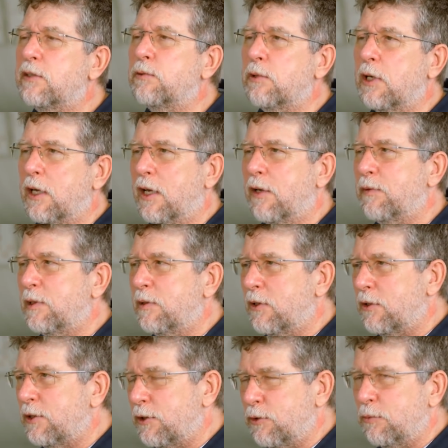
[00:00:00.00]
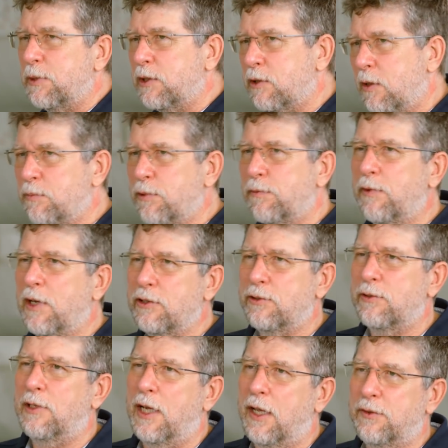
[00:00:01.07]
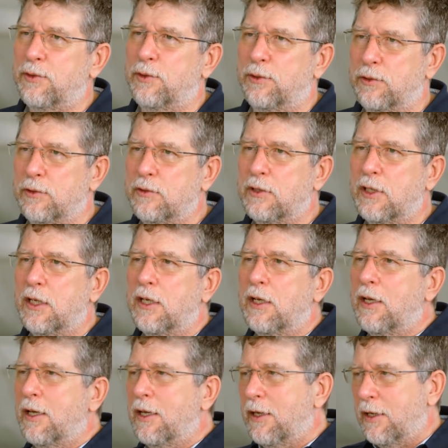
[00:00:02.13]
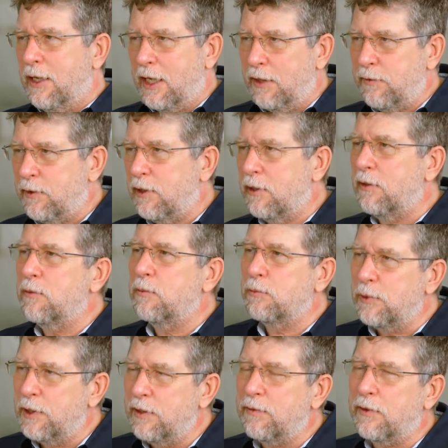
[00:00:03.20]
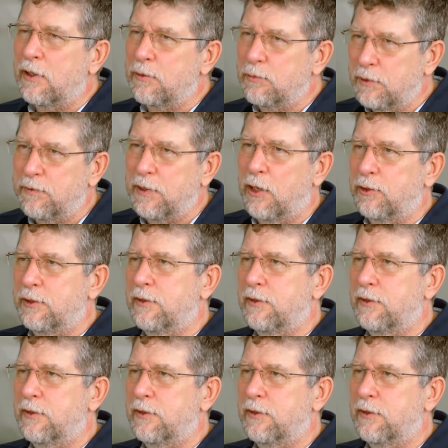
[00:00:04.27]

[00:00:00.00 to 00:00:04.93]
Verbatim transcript: to have in order to become professional astronauts, either with or without